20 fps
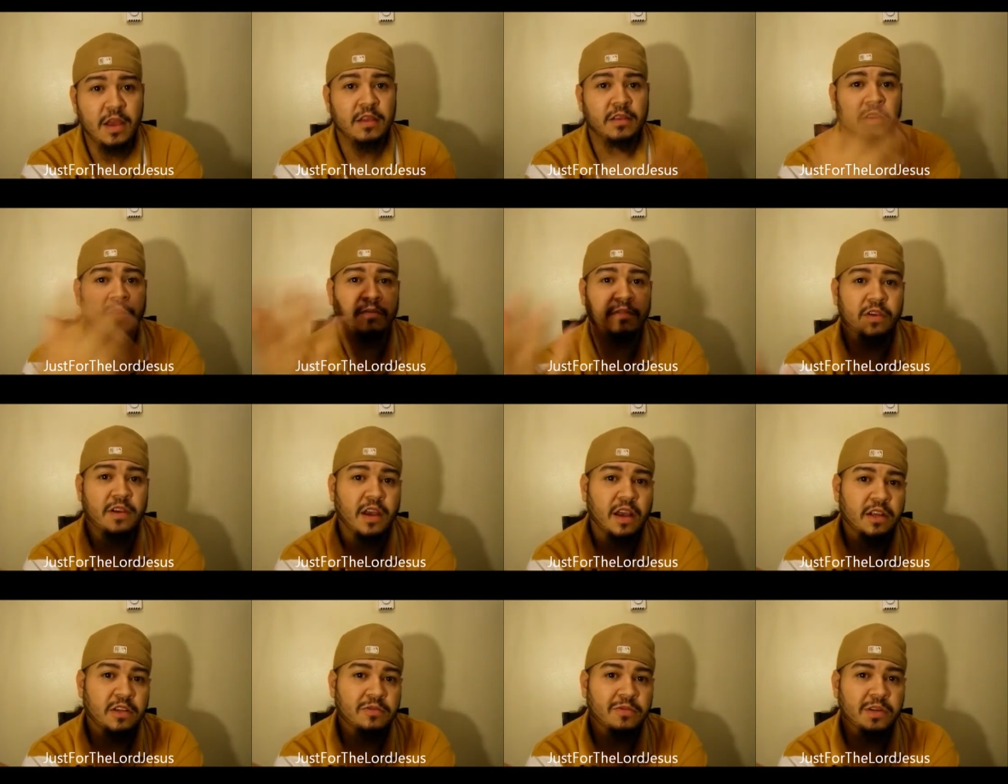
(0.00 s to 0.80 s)
So if you
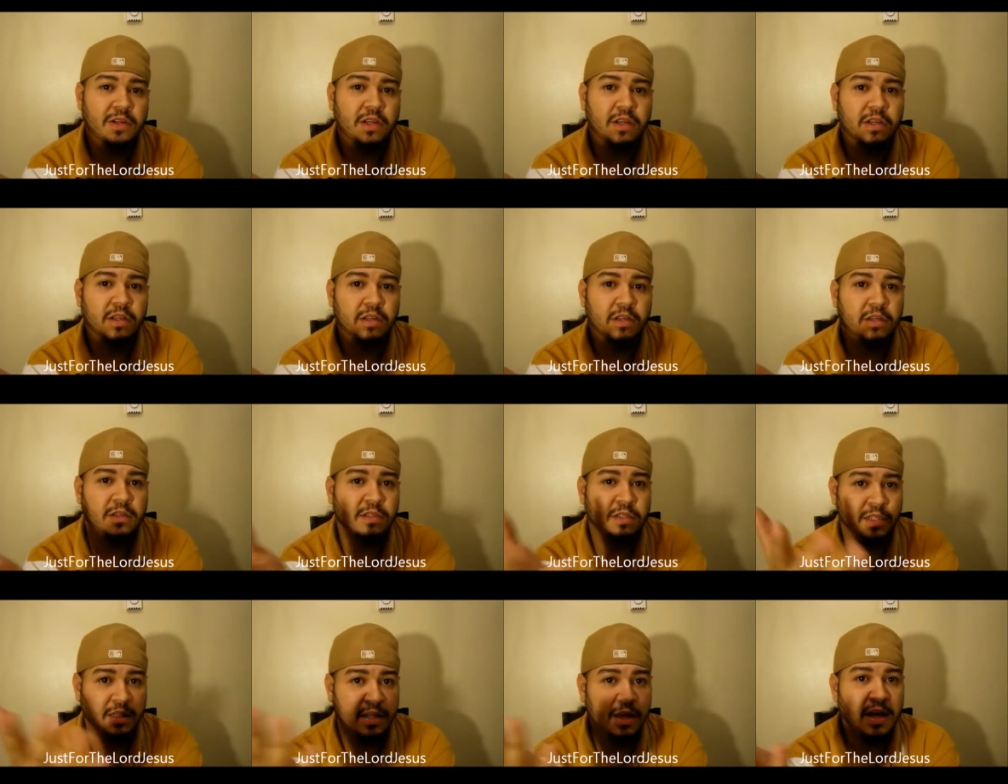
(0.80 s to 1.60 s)
guys want to
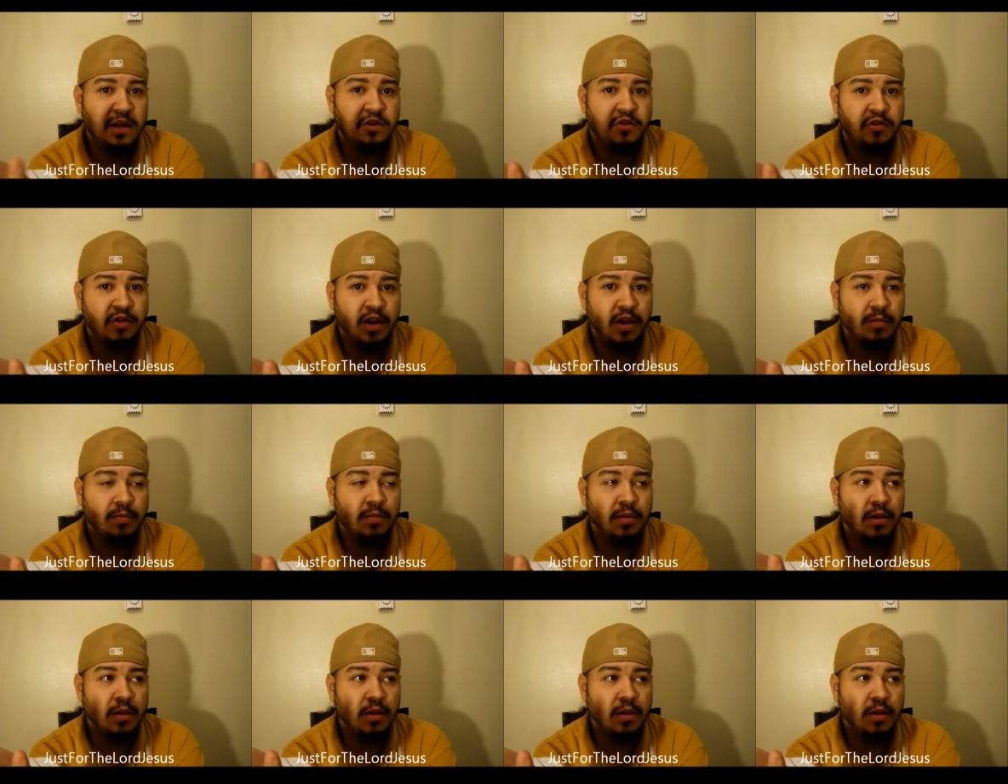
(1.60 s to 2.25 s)
see that dream,